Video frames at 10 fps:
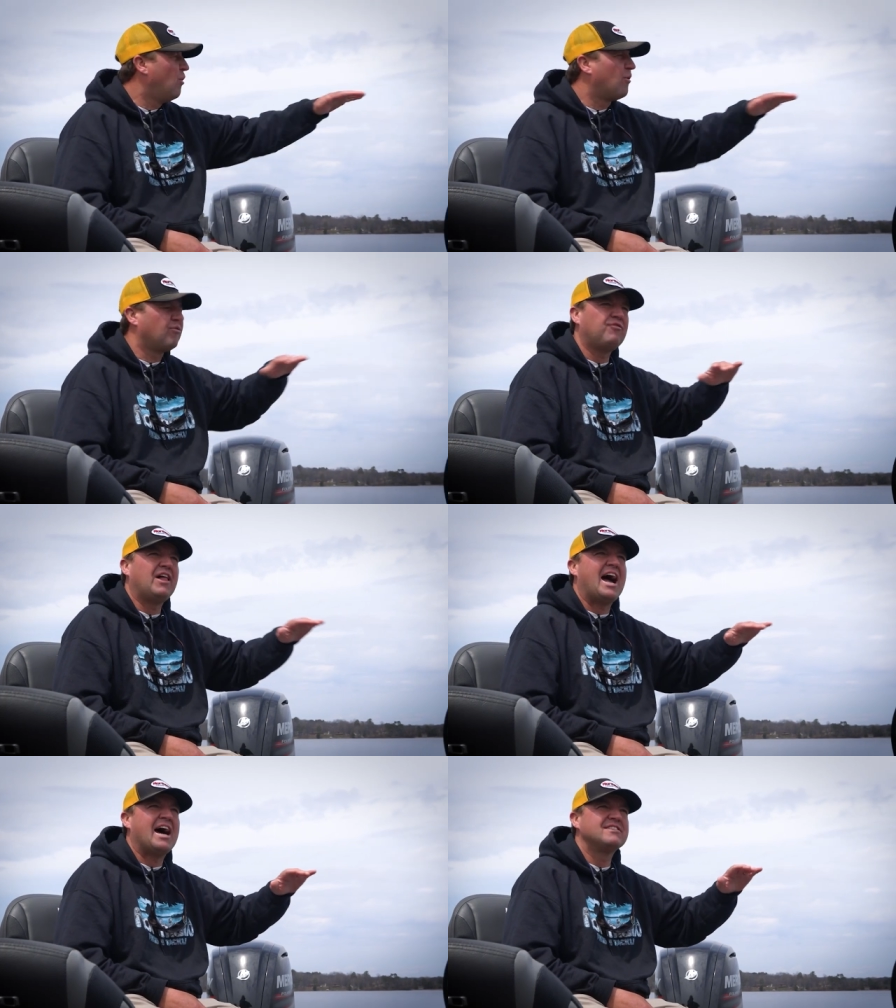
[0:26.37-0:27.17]
or
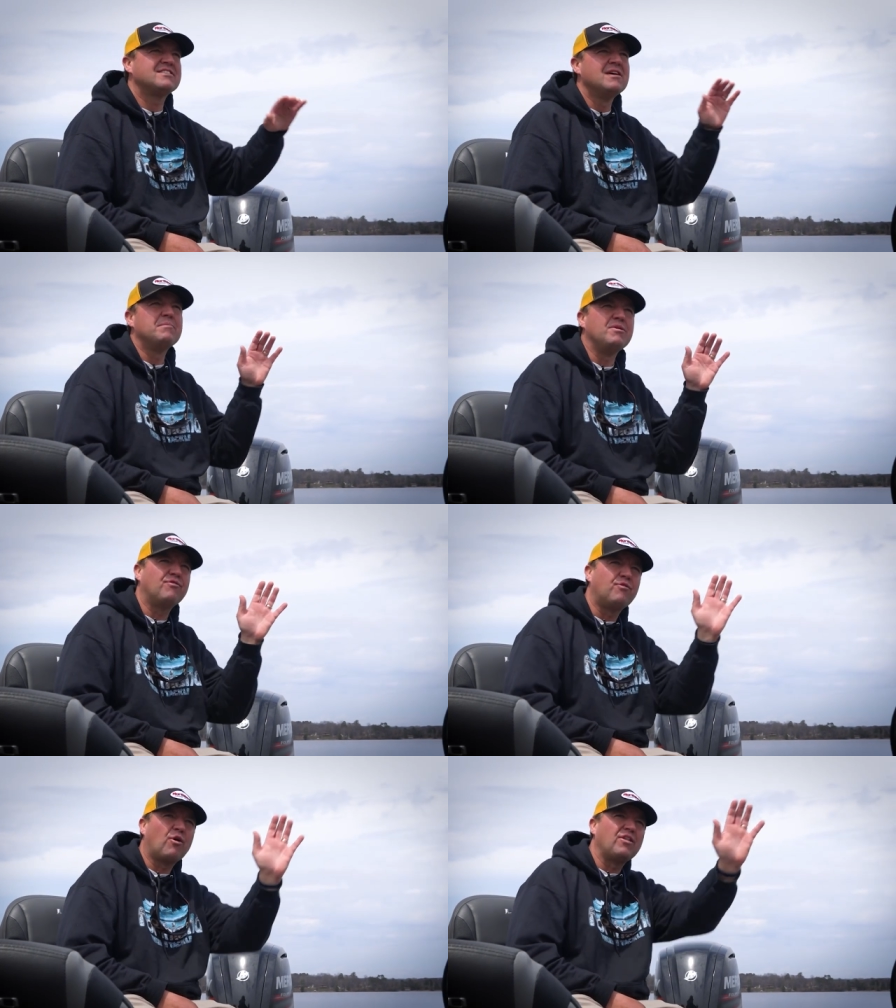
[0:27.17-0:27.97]
flats
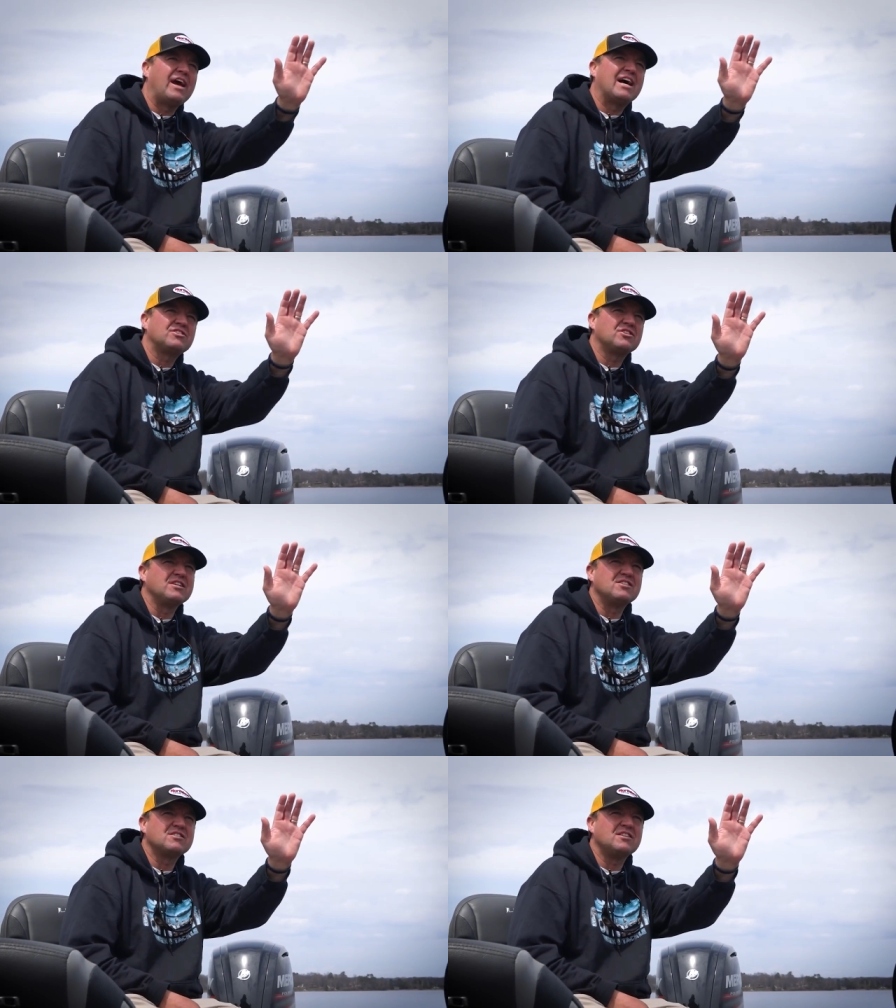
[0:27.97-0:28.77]
before they
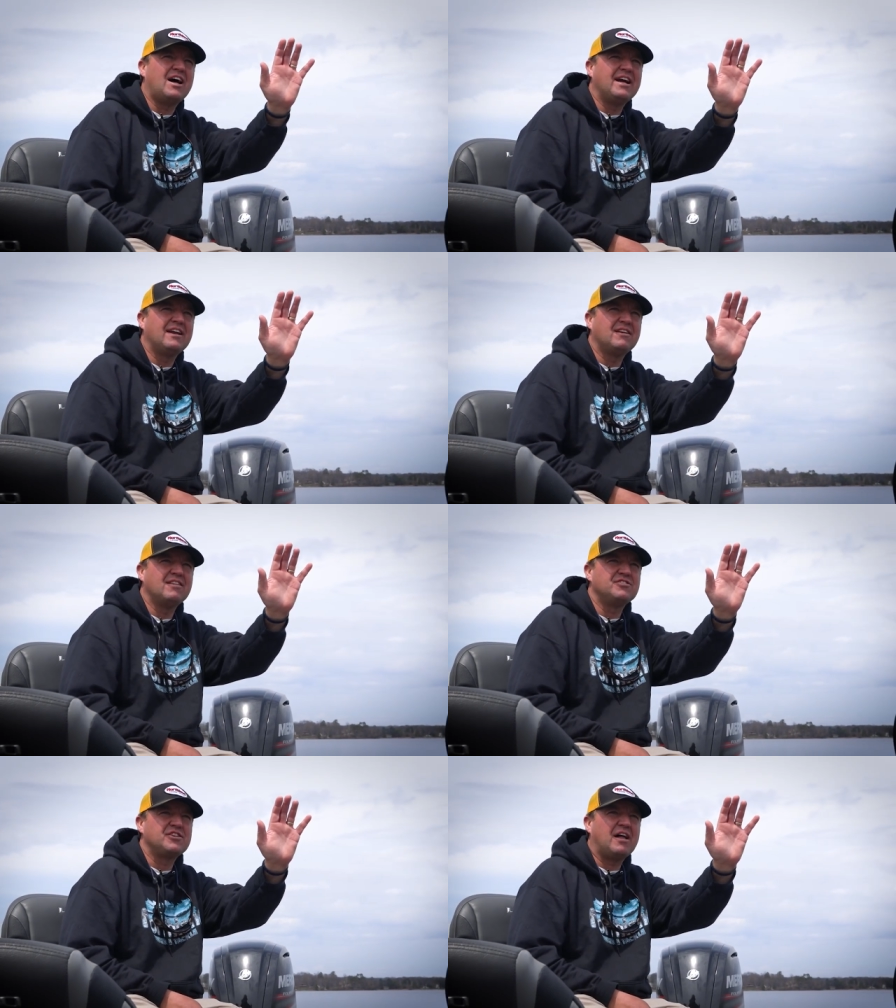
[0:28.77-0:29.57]
actually slide
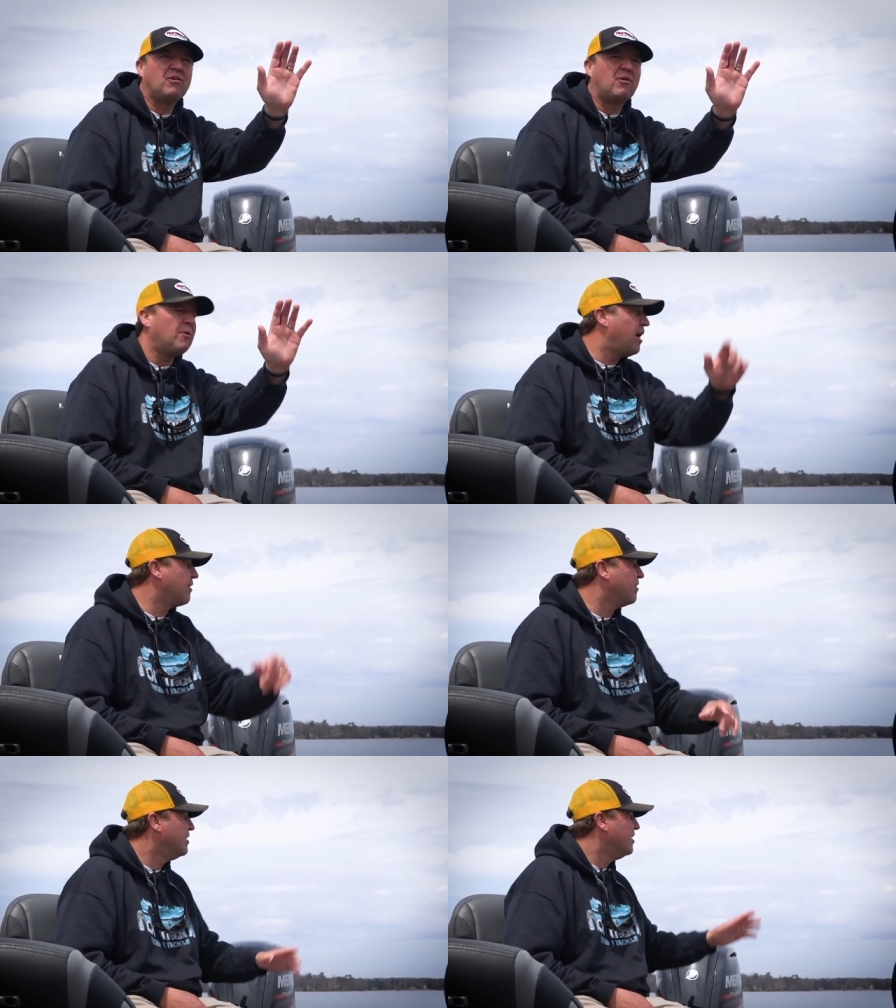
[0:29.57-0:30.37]
into the shallower
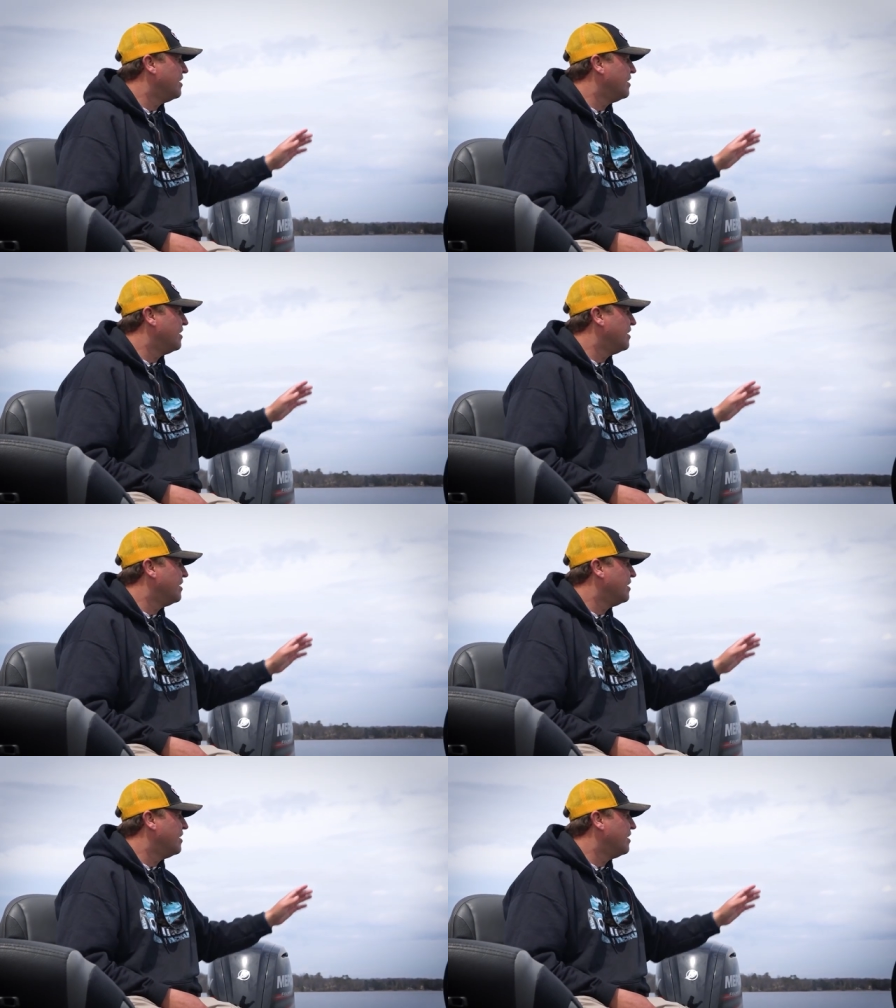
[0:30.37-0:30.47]
water.